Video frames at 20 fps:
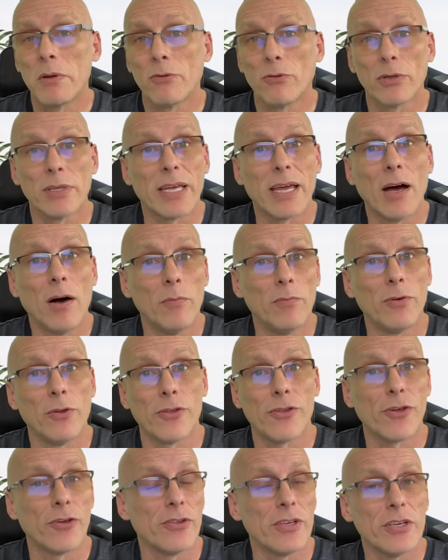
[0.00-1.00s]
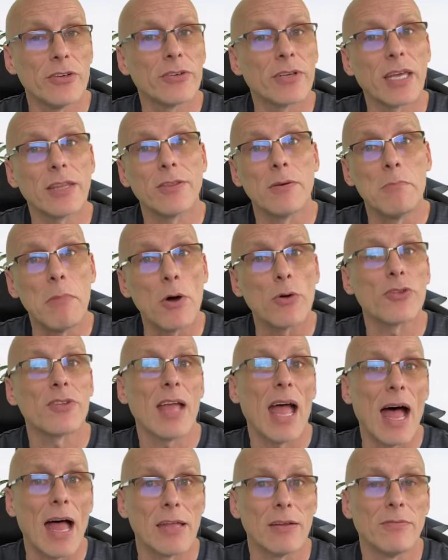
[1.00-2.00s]
really helpful so that you can get the most
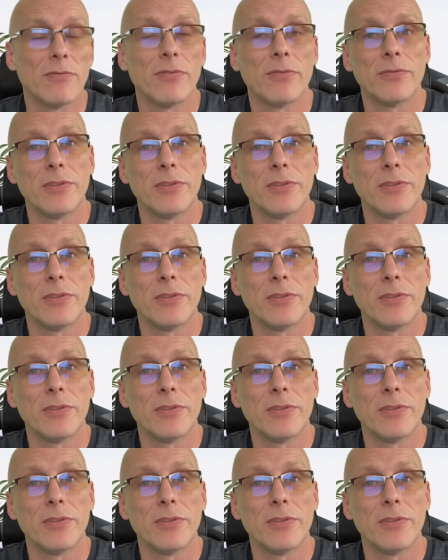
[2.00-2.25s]
out of